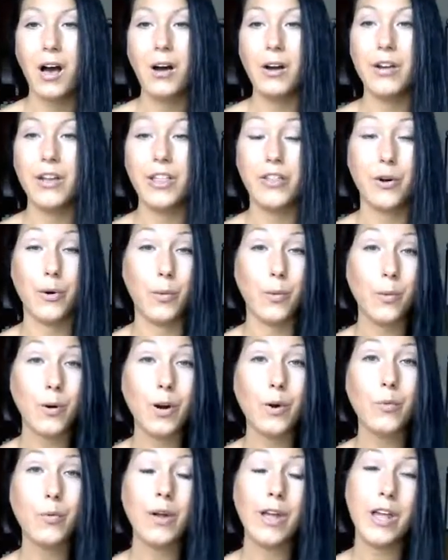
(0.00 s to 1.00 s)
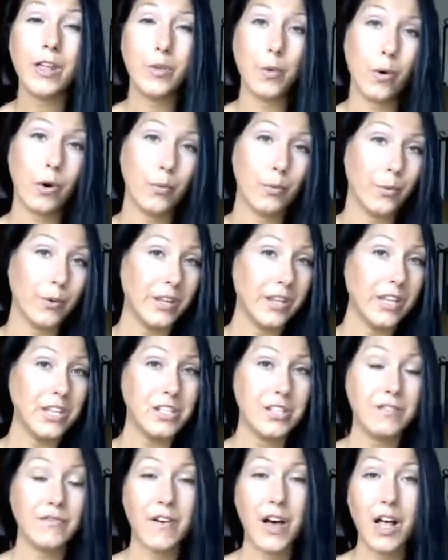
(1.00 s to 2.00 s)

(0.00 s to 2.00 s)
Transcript: either work with or really just